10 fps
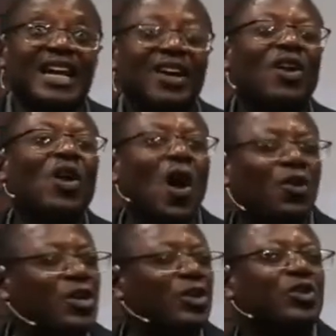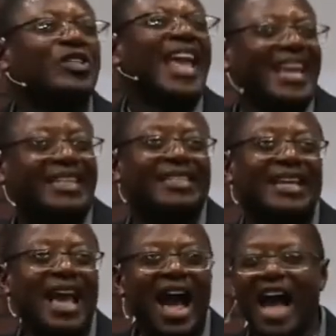Glorious things
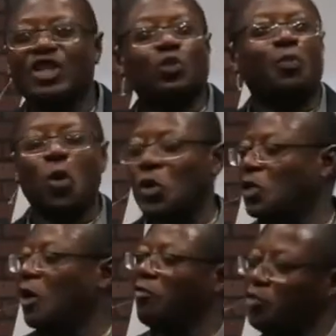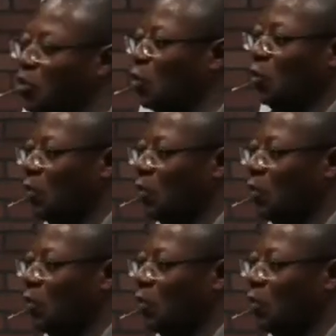are spoken of you.